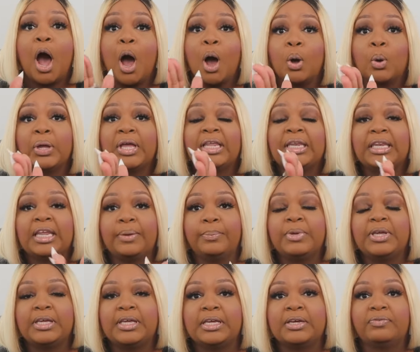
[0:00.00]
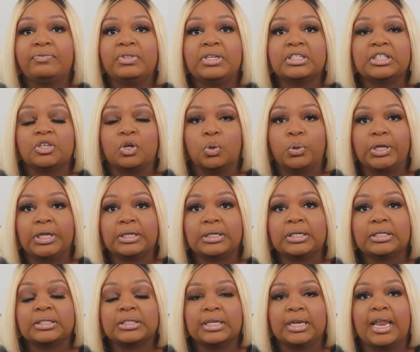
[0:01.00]
Oh, and let me give this
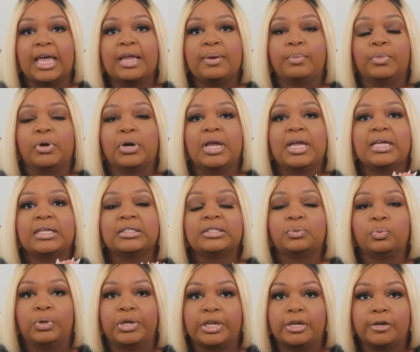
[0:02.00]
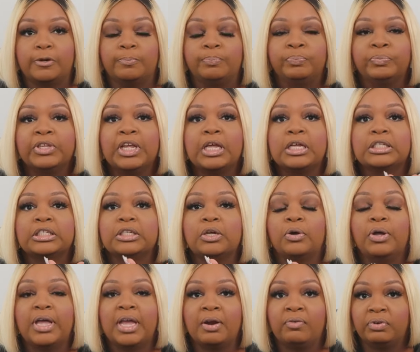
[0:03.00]
quick disclaimer as well.
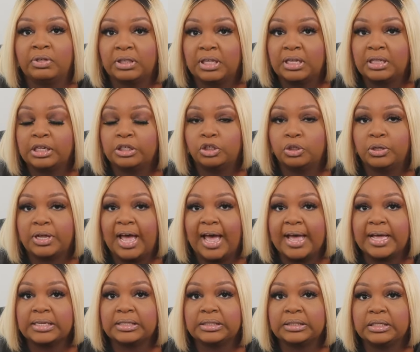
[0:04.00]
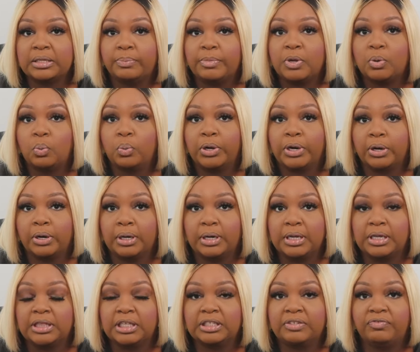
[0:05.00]
So everything that you guys see me wearing
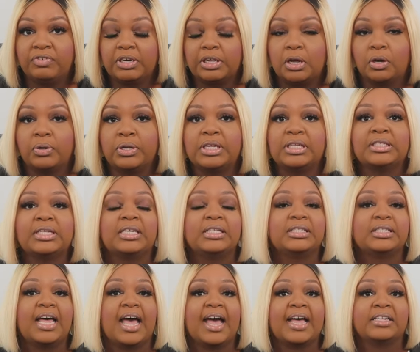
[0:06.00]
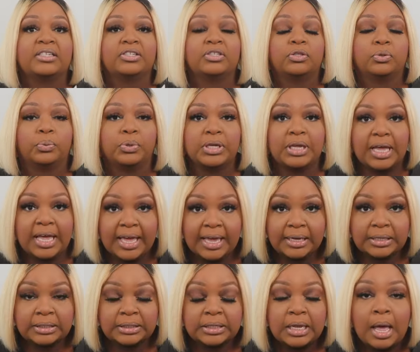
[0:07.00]
in this video is a size
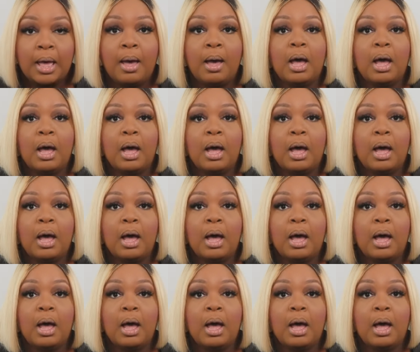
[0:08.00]
3X.